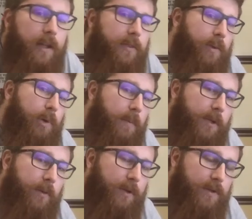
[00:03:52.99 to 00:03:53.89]
They're probably
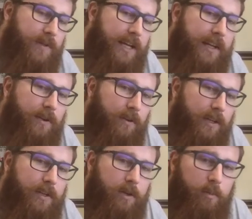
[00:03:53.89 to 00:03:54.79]
going to attack your
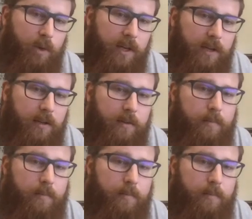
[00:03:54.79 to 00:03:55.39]
link or brink.